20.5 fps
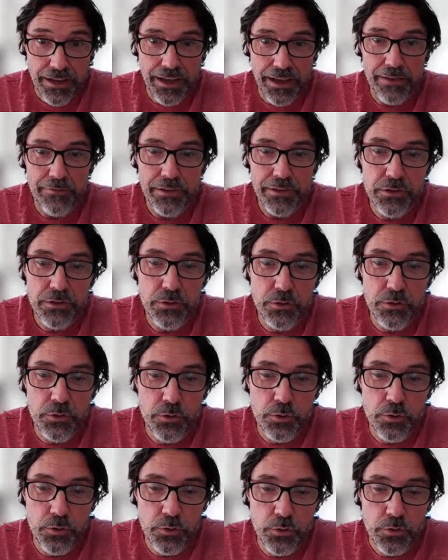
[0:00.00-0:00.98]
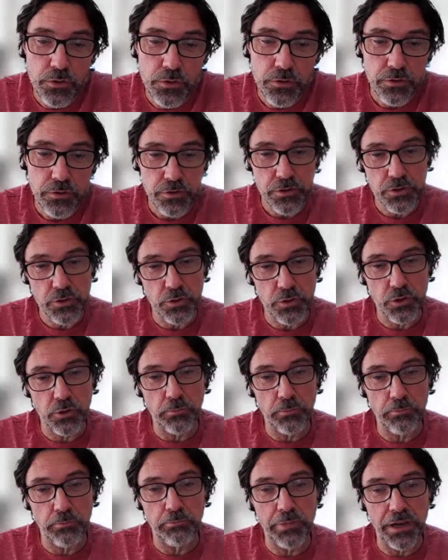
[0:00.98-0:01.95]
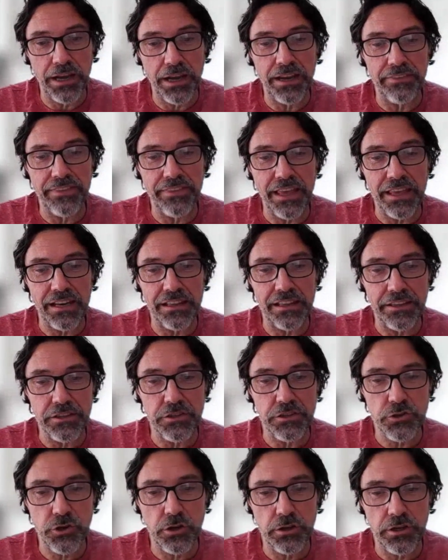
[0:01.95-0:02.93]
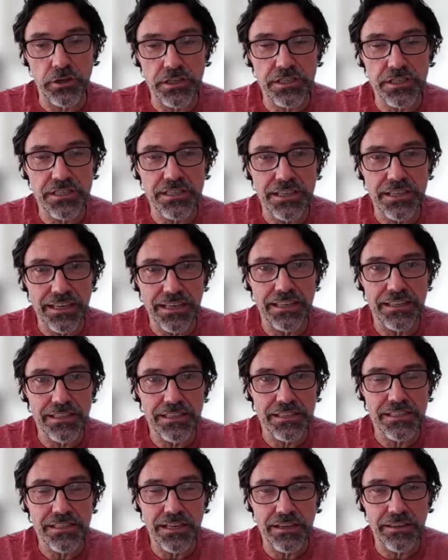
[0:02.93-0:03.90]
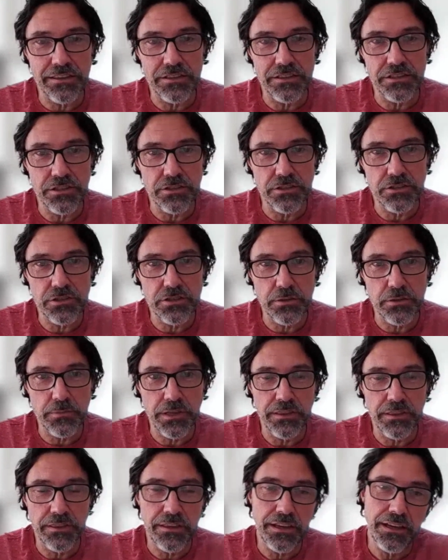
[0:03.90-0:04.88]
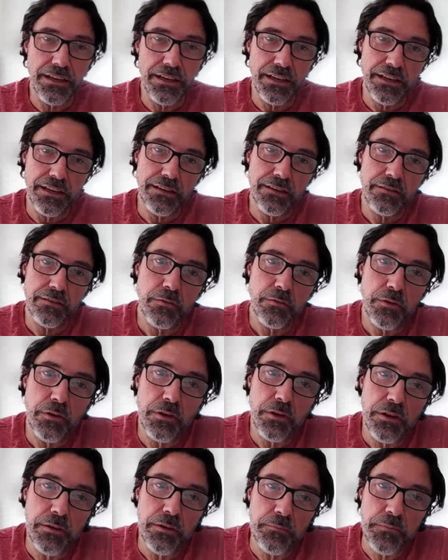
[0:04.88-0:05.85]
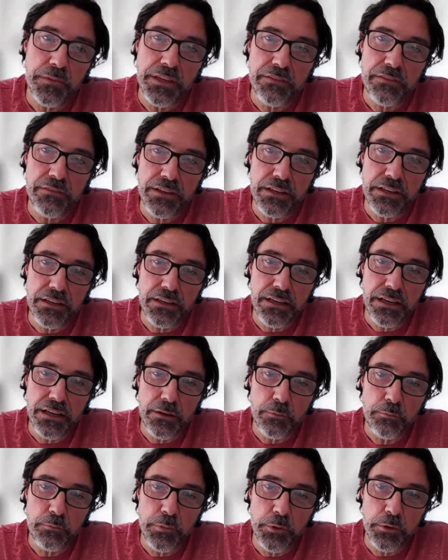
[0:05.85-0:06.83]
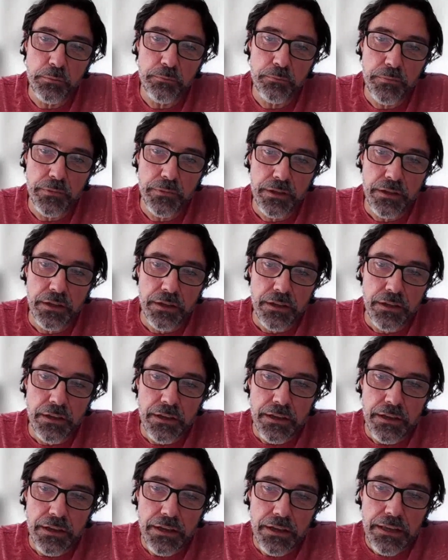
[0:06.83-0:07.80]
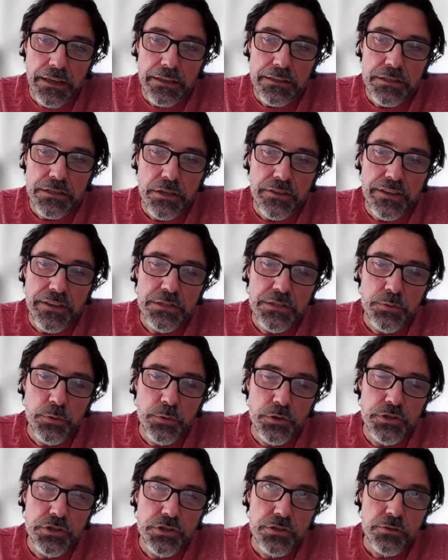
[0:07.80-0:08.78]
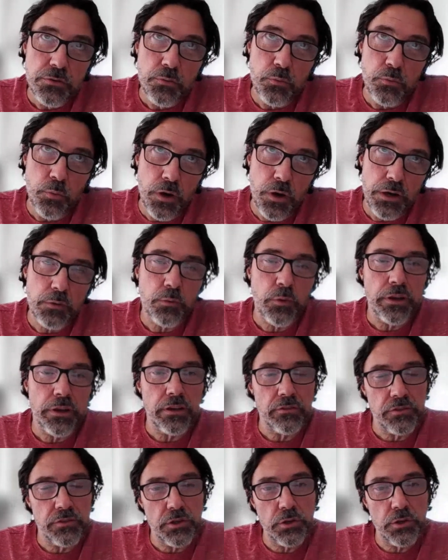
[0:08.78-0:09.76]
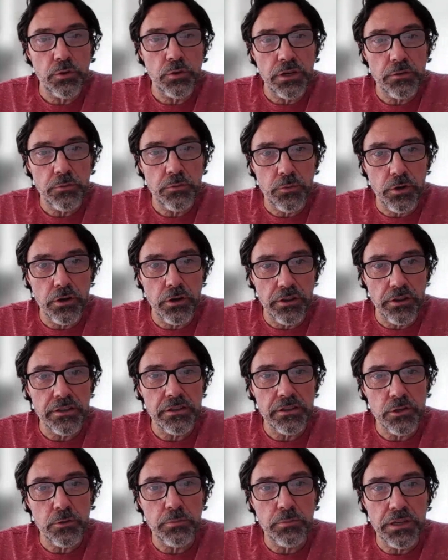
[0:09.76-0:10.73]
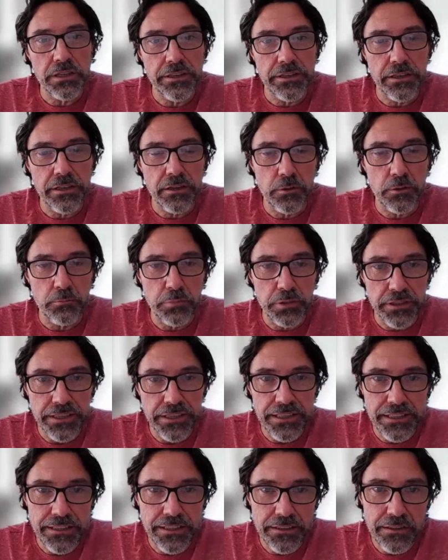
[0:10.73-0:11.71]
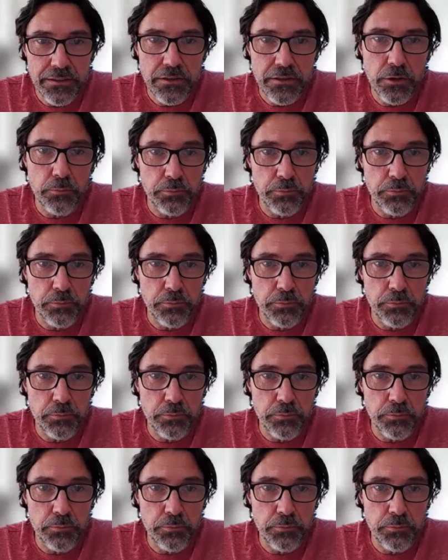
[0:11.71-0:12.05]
having to combine that electronics inside the system and then giving an output. So this was one way of doing it rather than to building a completely